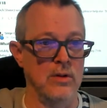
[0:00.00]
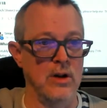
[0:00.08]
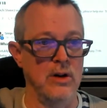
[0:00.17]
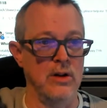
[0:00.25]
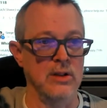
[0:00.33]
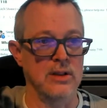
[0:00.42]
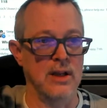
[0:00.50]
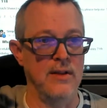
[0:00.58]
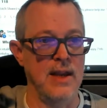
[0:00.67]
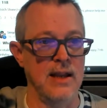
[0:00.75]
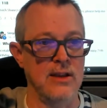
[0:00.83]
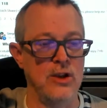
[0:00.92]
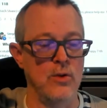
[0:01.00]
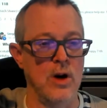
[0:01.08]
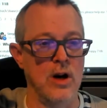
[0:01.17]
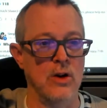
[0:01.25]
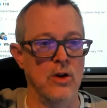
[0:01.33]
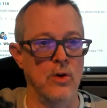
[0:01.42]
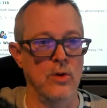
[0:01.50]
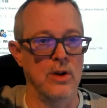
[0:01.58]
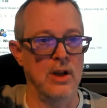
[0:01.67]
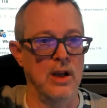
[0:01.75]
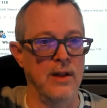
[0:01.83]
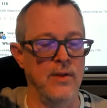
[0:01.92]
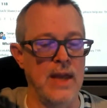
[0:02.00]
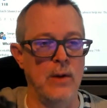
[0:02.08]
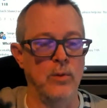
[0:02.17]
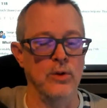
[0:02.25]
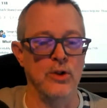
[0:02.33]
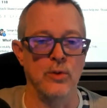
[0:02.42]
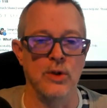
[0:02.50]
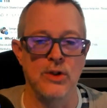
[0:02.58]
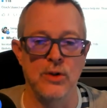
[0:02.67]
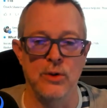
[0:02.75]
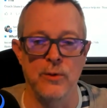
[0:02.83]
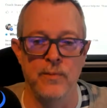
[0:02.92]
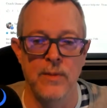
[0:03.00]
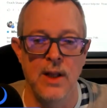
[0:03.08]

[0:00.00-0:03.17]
There it is, on that QR code, and that will do it too.